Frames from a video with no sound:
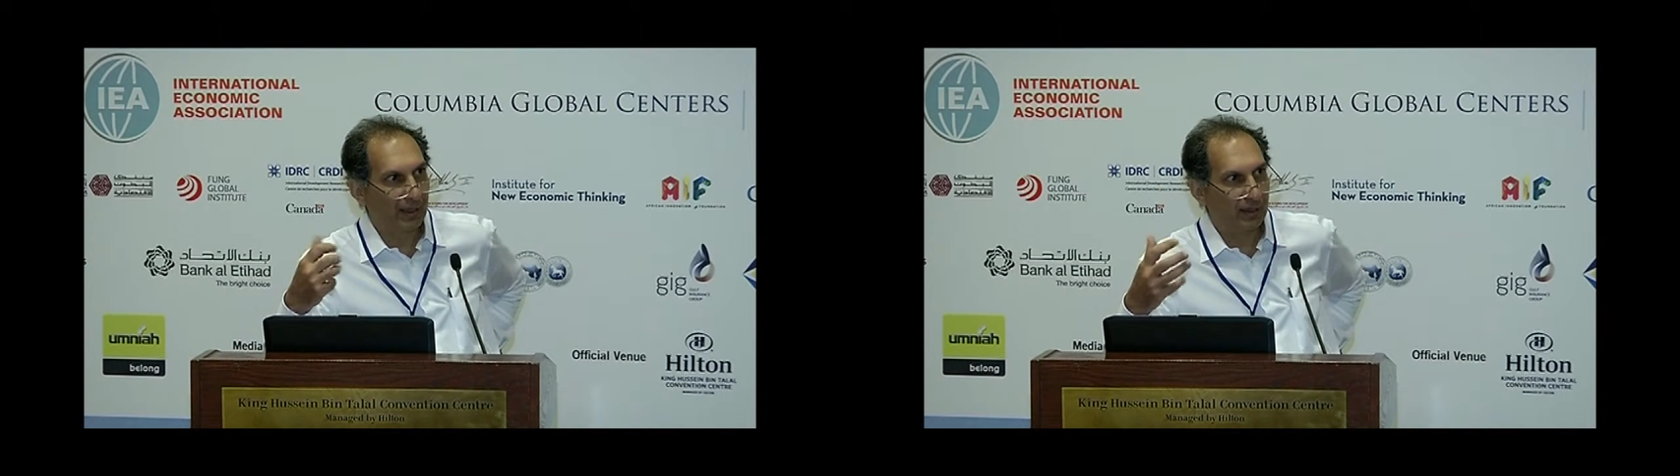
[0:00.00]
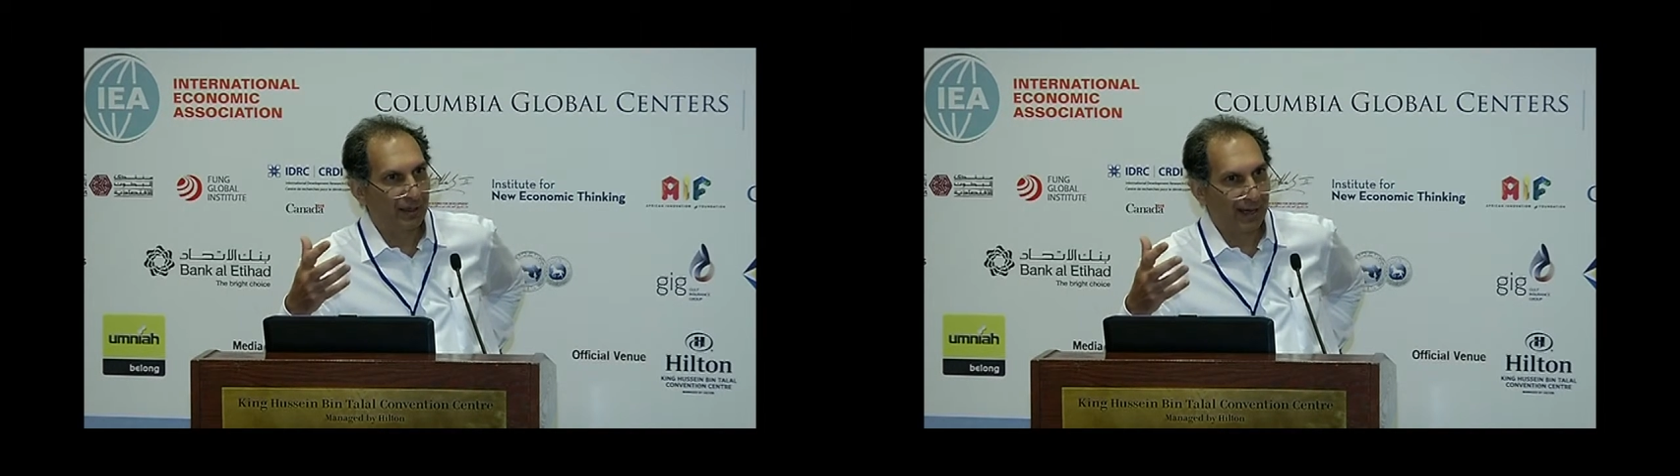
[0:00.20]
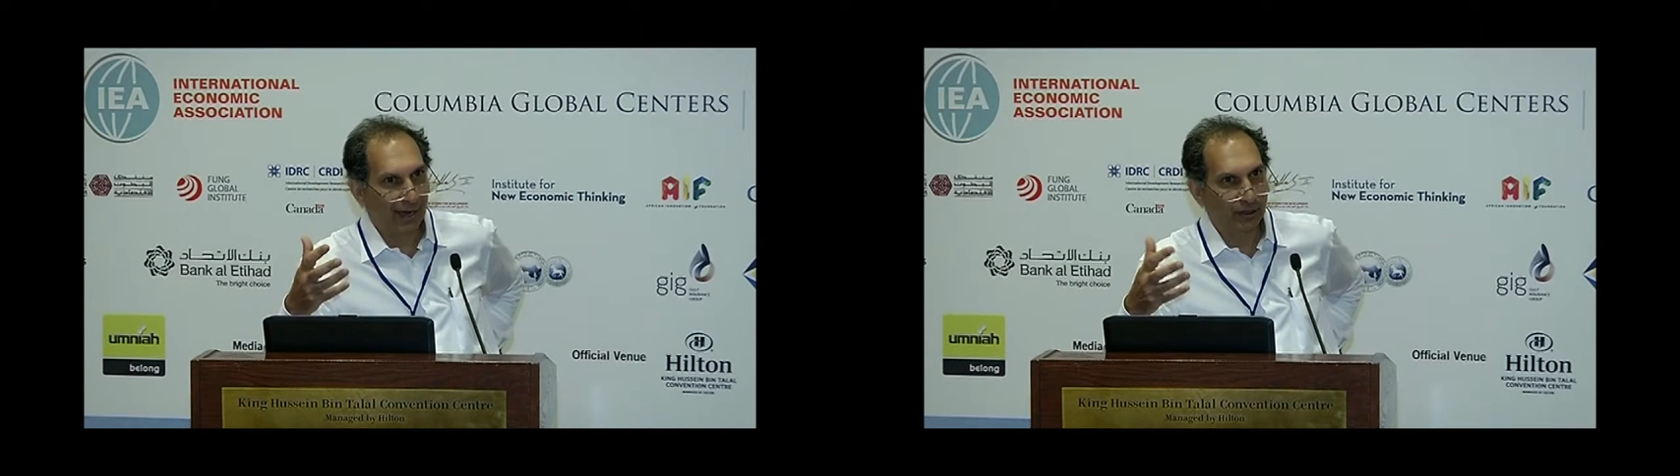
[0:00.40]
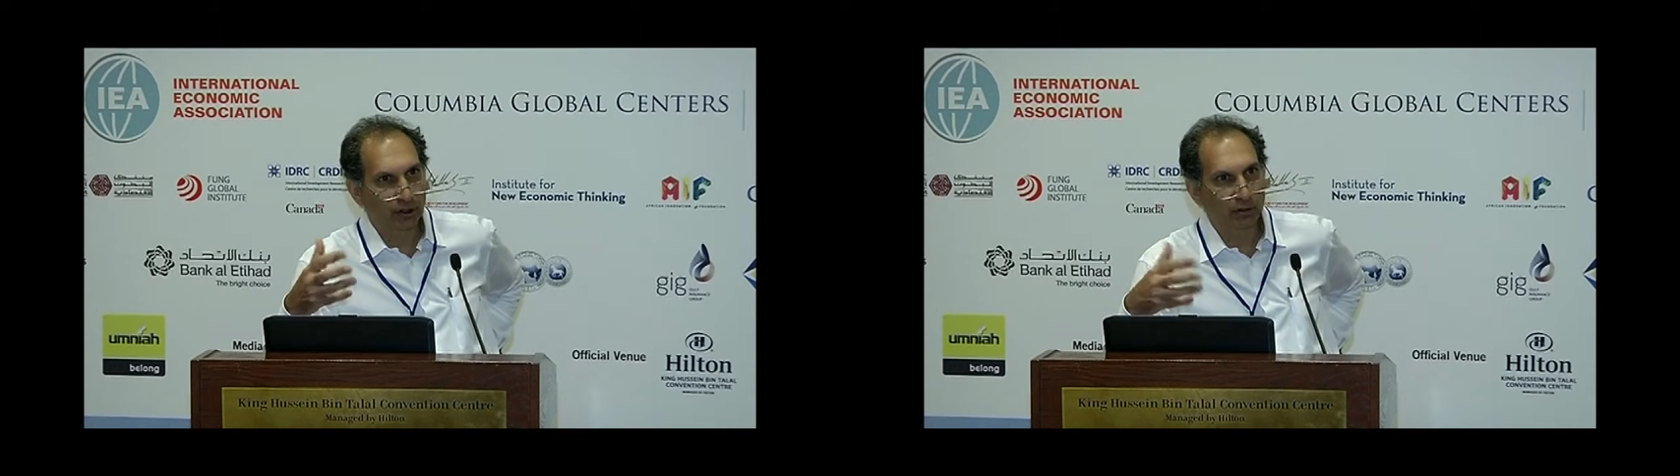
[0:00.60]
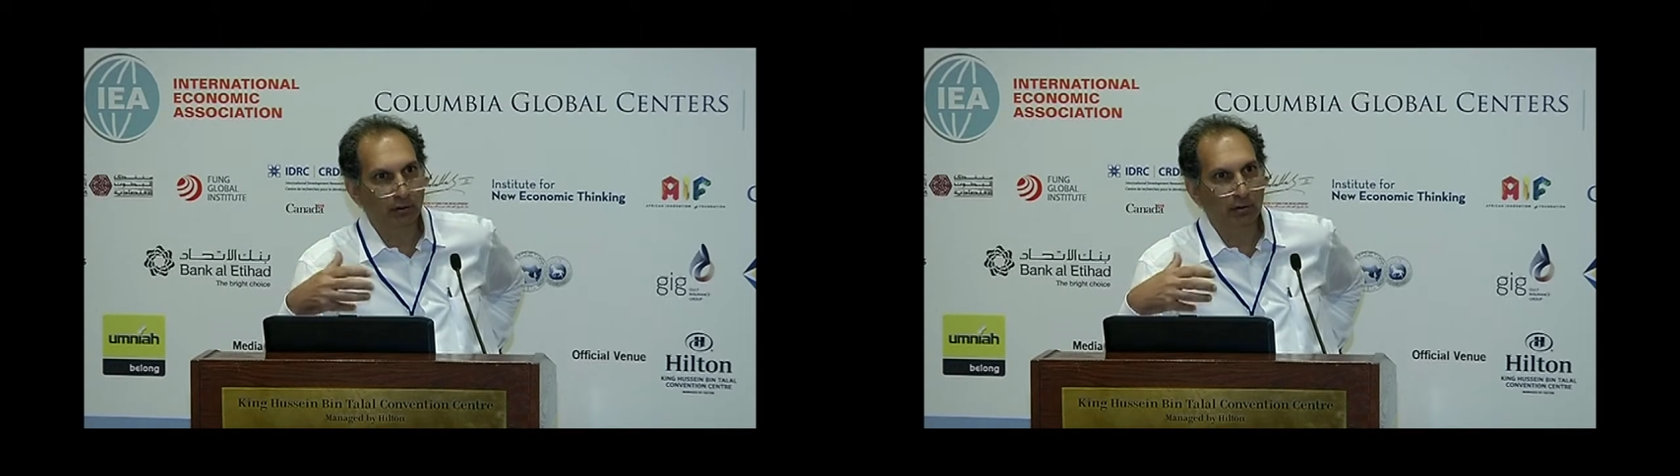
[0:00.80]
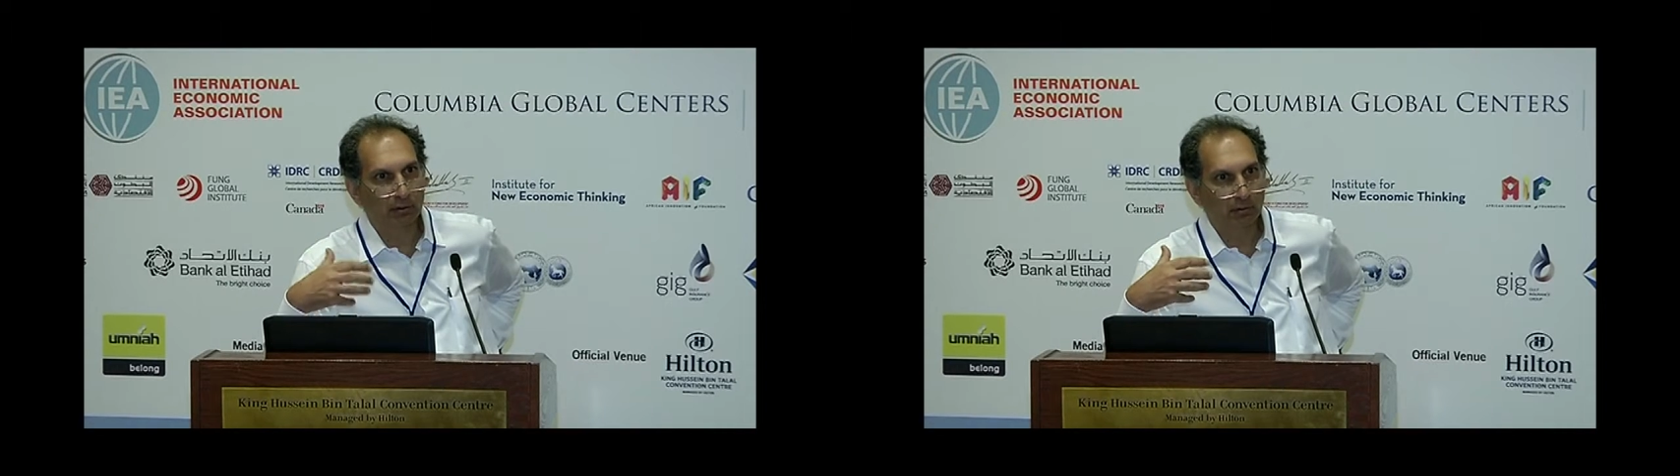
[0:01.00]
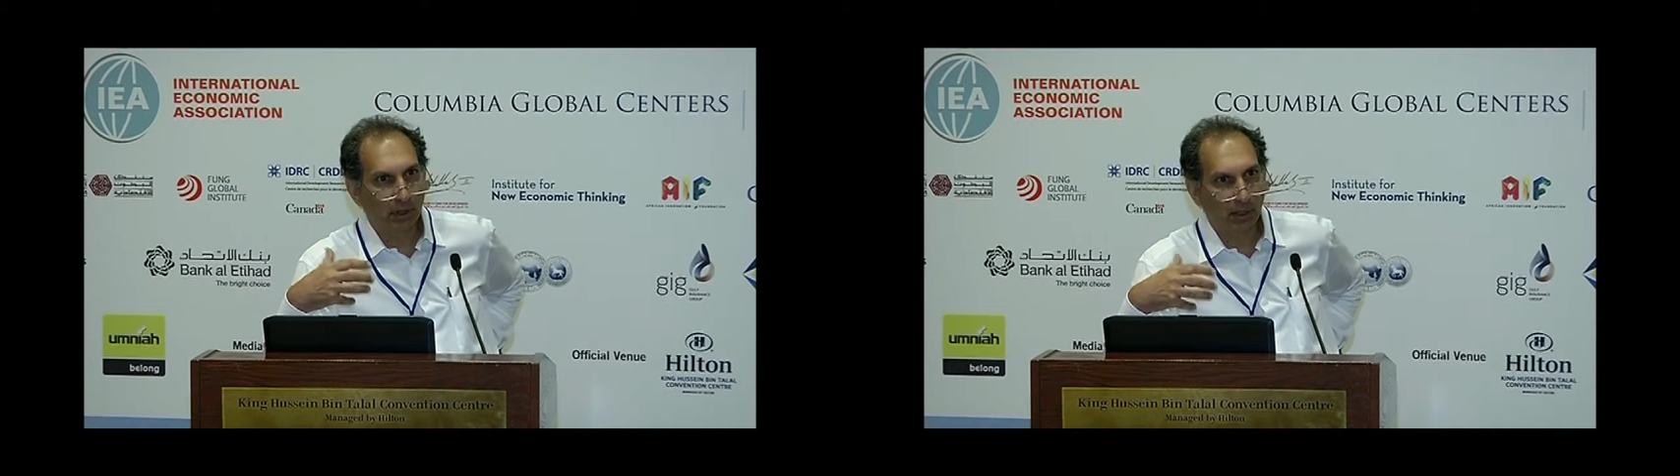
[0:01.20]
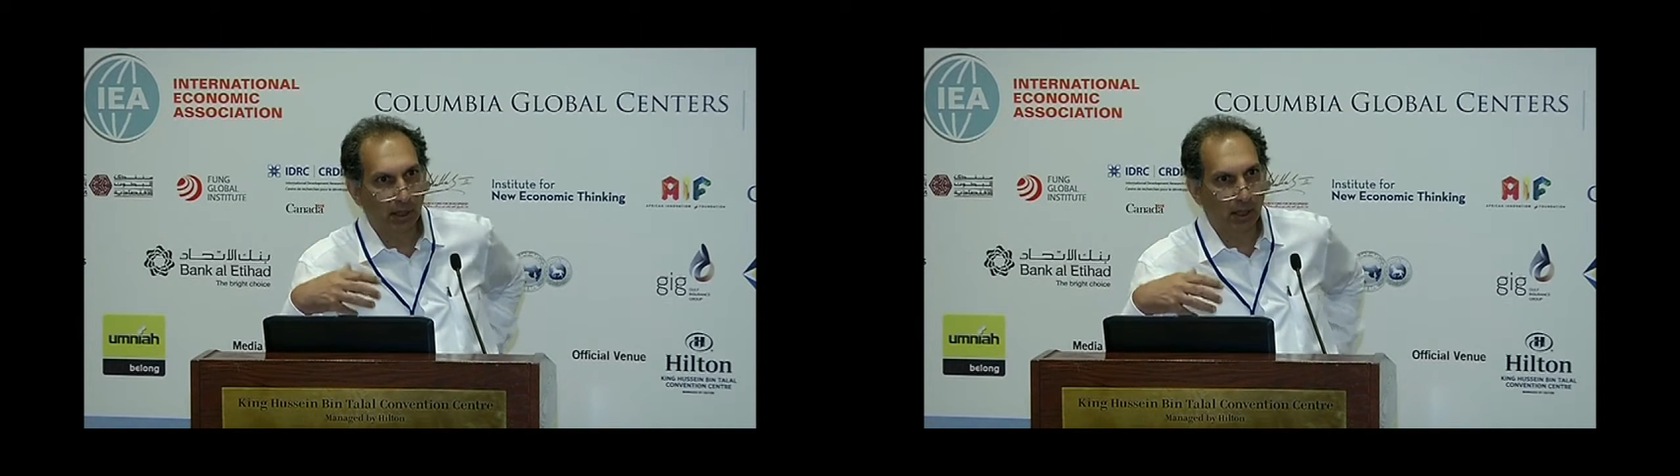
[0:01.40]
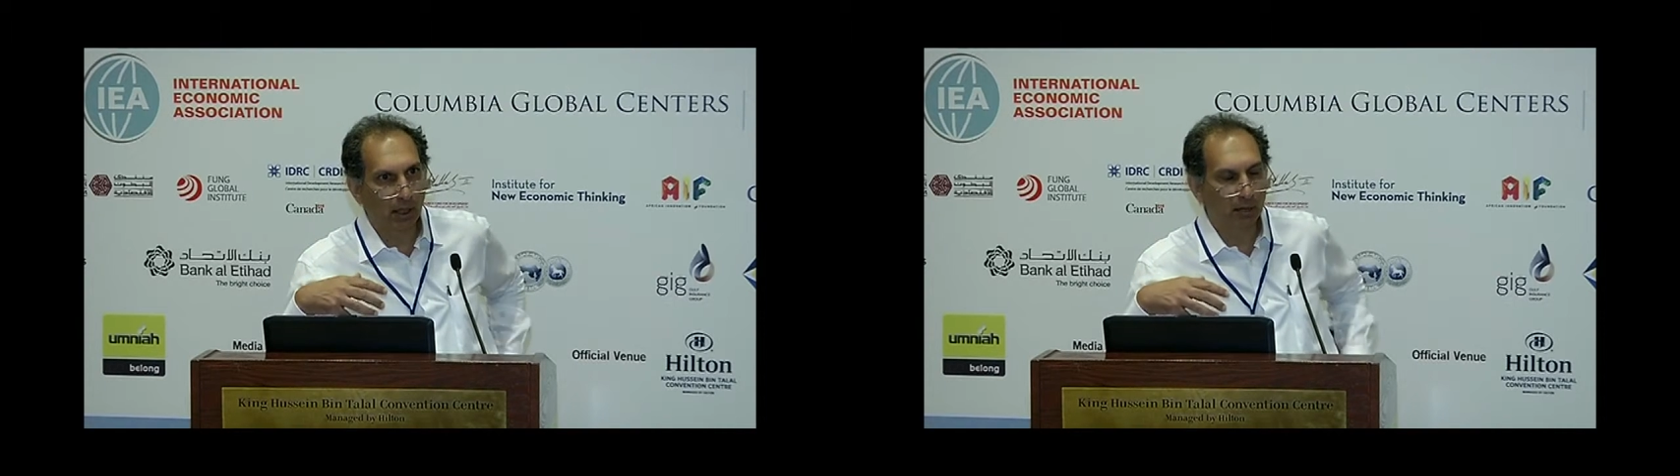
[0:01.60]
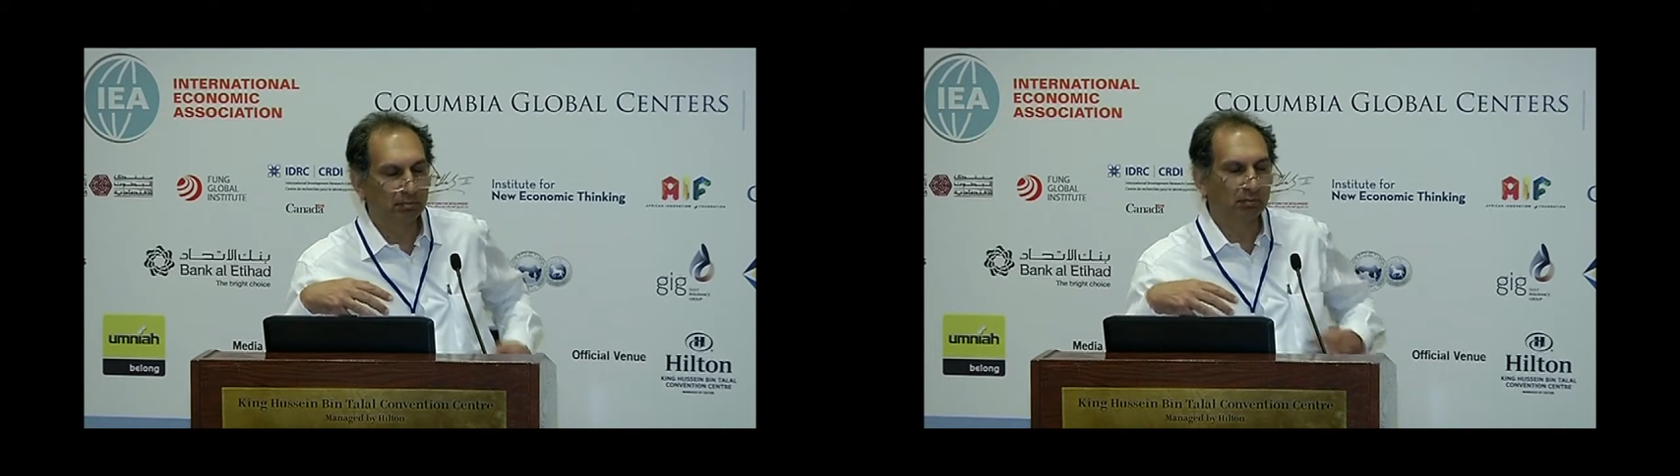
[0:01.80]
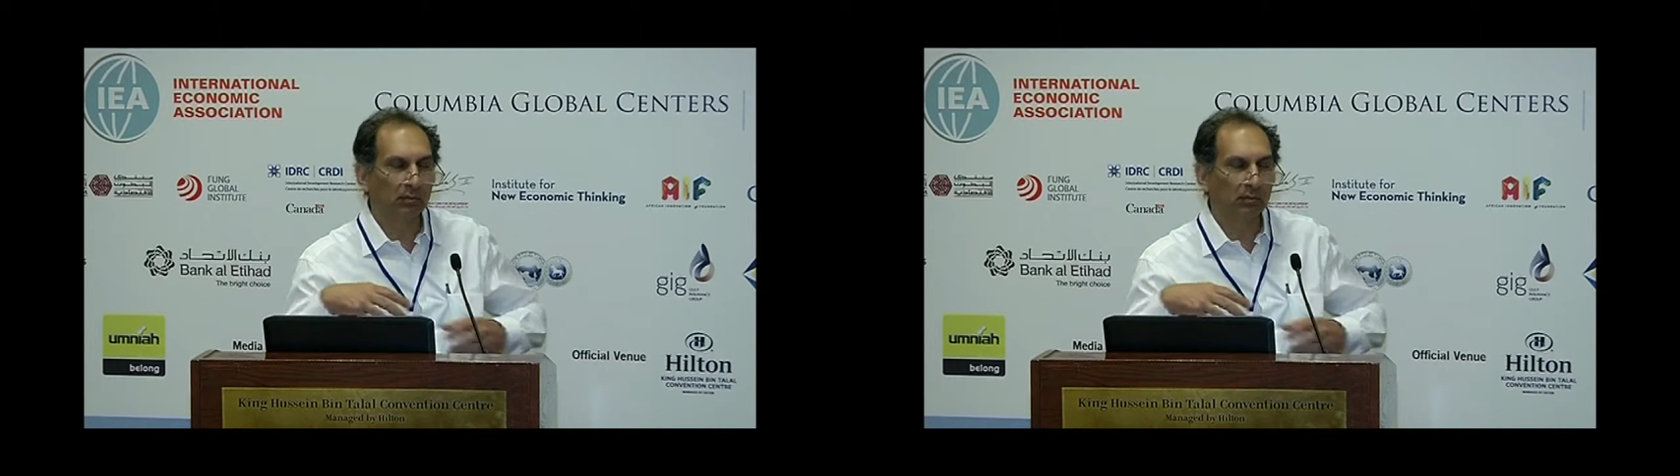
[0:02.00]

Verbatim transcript: international uh,